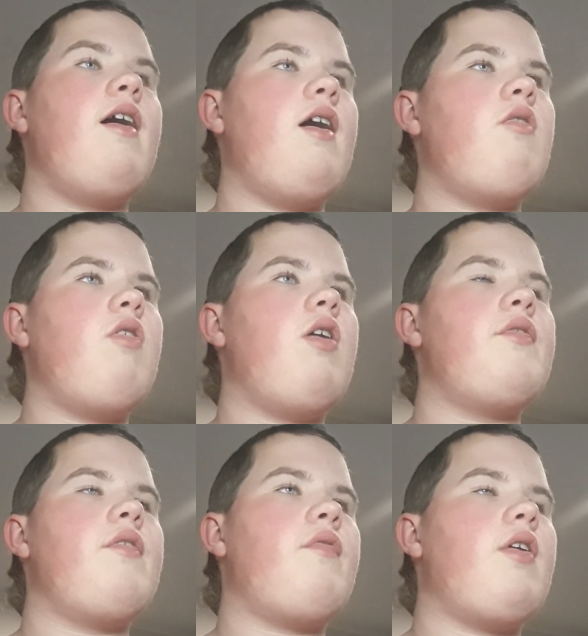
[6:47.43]
I
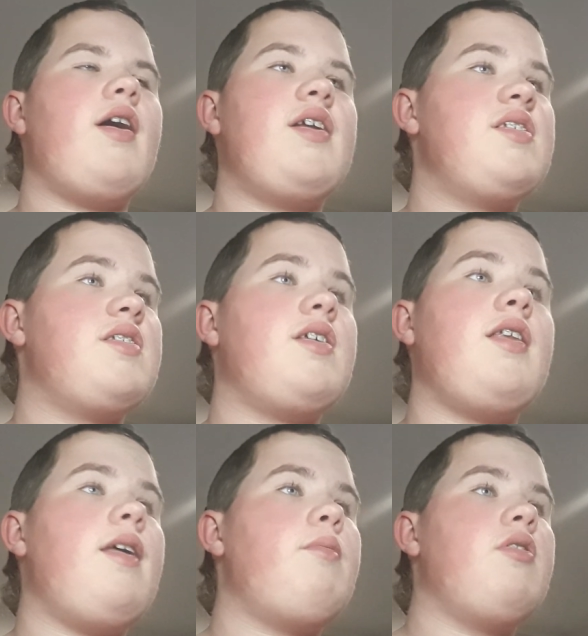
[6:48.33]
already forgot how to say
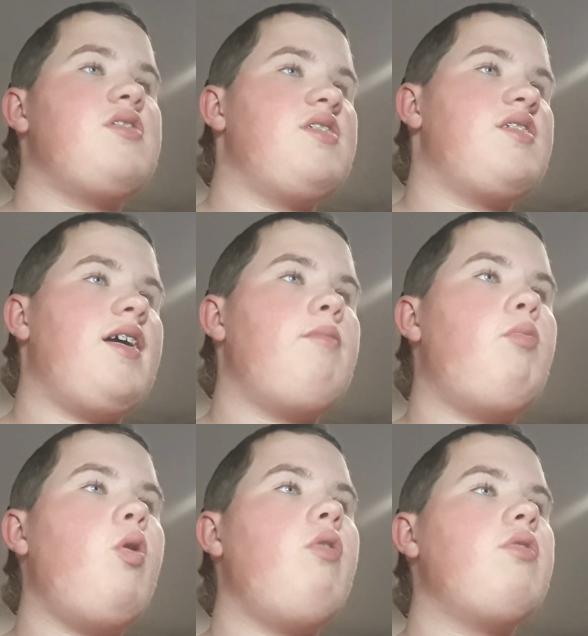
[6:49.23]
that person's name.
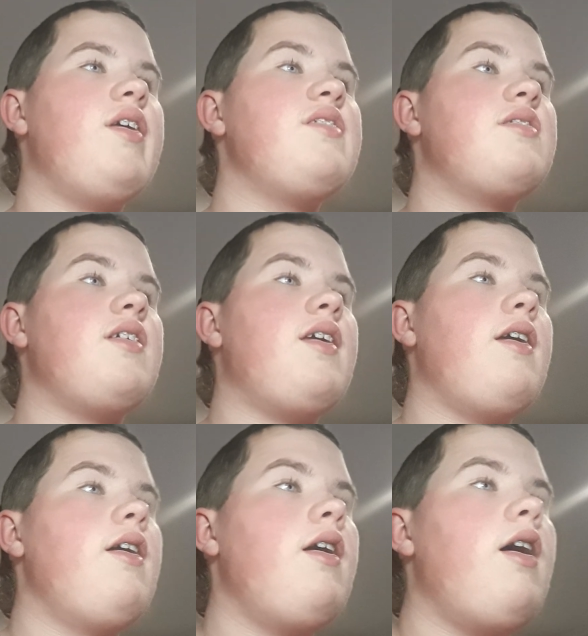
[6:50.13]
Boyle needs to
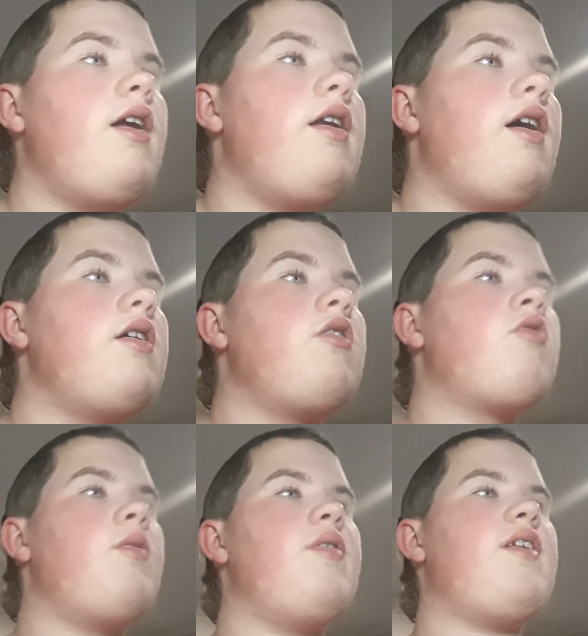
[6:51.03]
get an
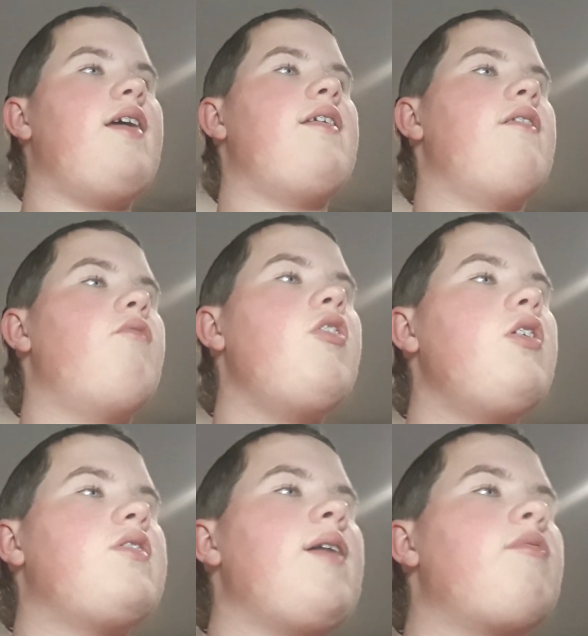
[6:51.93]
incriminating
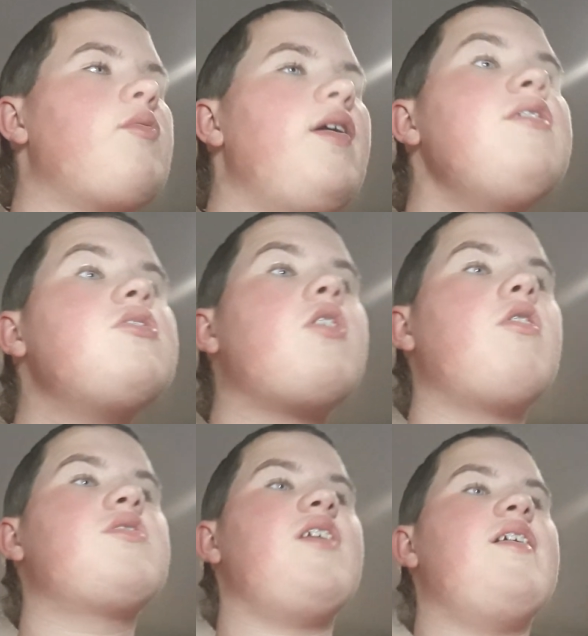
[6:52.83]
videotape from
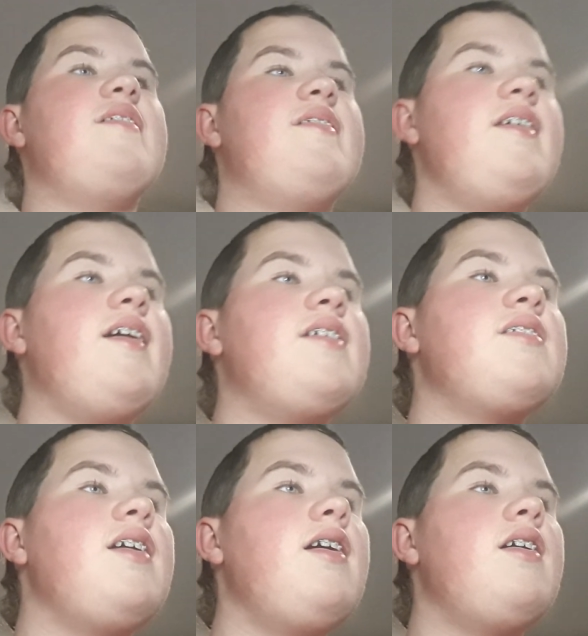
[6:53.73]
Hitchcock's, and Diaz
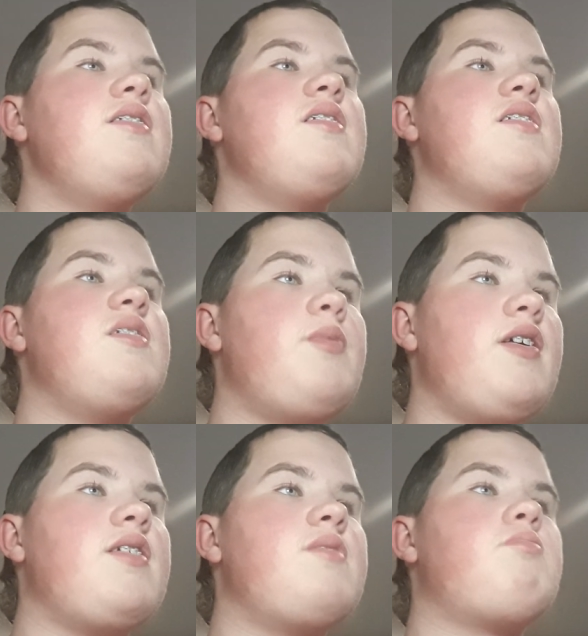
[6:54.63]

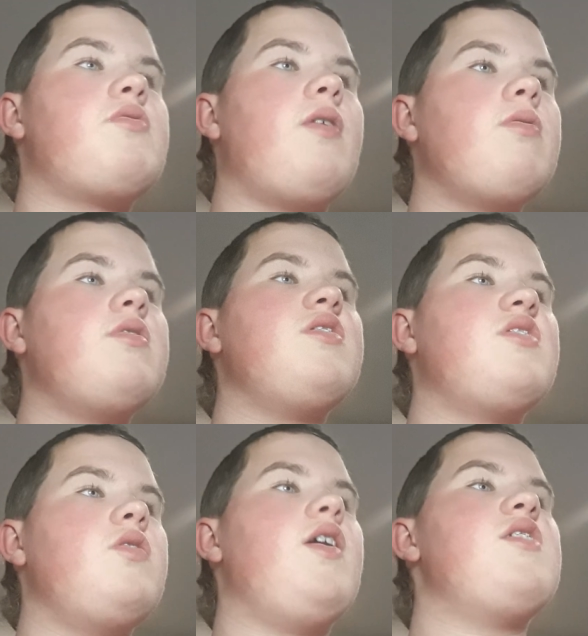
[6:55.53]
suspects Peralta
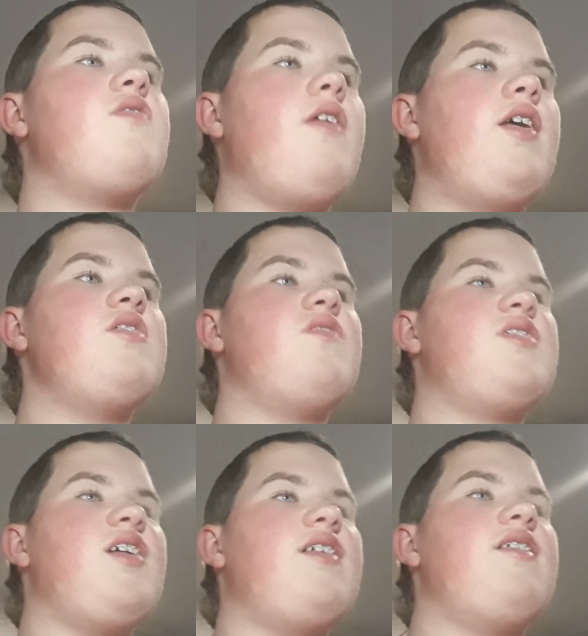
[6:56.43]
still has feelings for
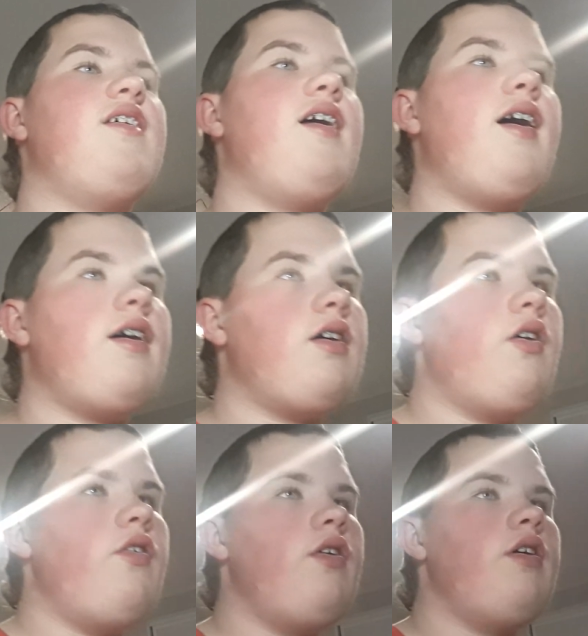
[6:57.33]

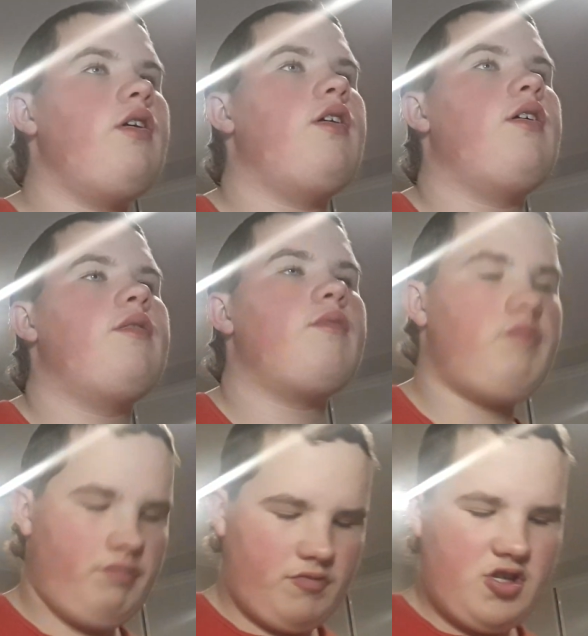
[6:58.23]
Santiago.
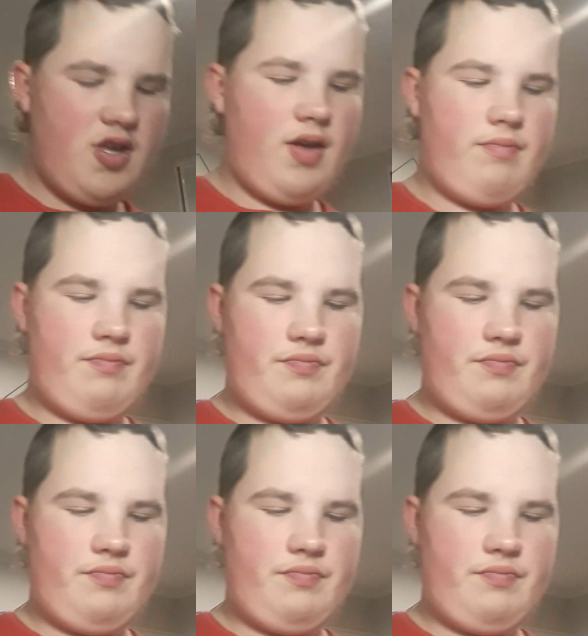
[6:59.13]
Yeah.